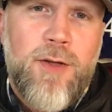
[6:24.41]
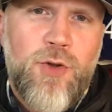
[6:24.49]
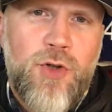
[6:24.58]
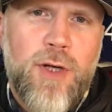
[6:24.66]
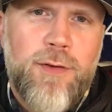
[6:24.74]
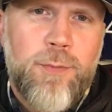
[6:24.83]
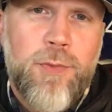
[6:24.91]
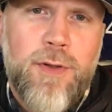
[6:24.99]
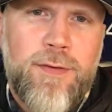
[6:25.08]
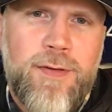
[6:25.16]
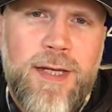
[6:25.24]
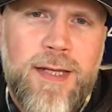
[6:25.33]
just
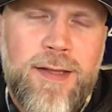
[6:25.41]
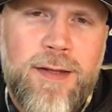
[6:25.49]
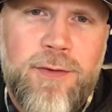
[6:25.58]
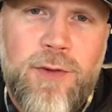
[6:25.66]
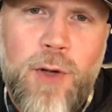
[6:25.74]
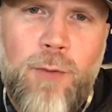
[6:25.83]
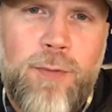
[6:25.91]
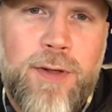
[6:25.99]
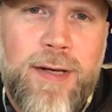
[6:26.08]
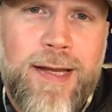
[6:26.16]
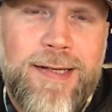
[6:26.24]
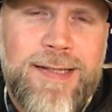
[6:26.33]
precede this
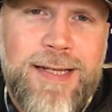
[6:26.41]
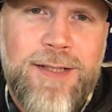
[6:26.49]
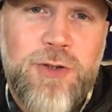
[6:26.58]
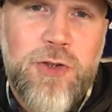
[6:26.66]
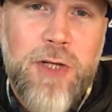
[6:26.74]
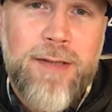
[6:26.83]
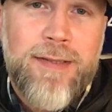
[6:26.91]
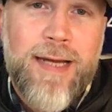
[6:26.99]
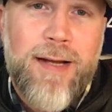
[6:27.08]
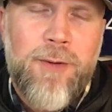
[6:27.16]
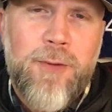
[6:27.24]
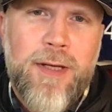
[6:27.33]
COVID-19
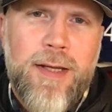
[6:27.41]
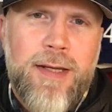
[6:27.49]
shutdown